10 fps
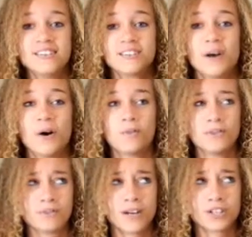So
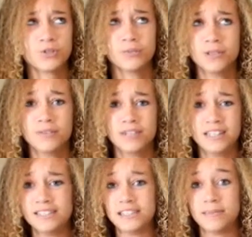those are actually really,
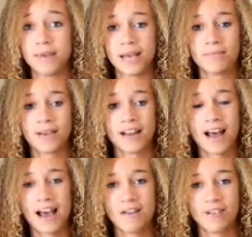really easy to make, but
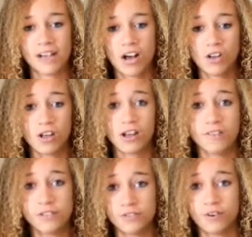I have like a lot
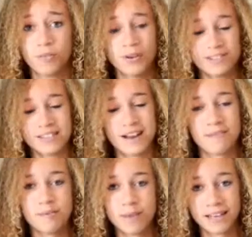of different ones that
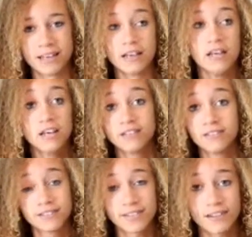I've been making
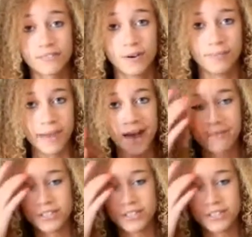since I filmed that,